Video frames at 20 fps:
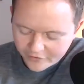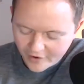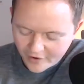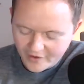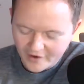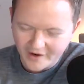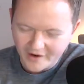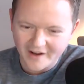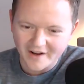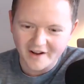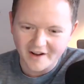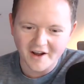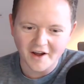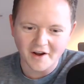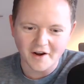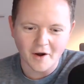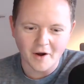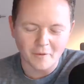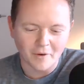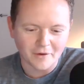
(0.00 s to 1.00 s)
say that again? It cut
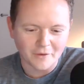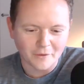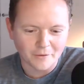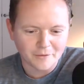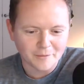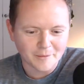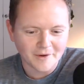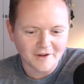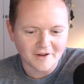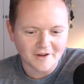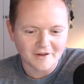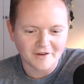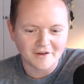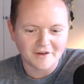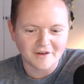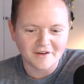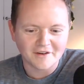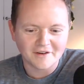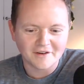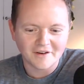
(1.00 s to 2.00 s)
out while you were
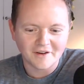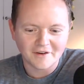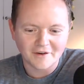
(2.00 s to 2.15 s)
speaking.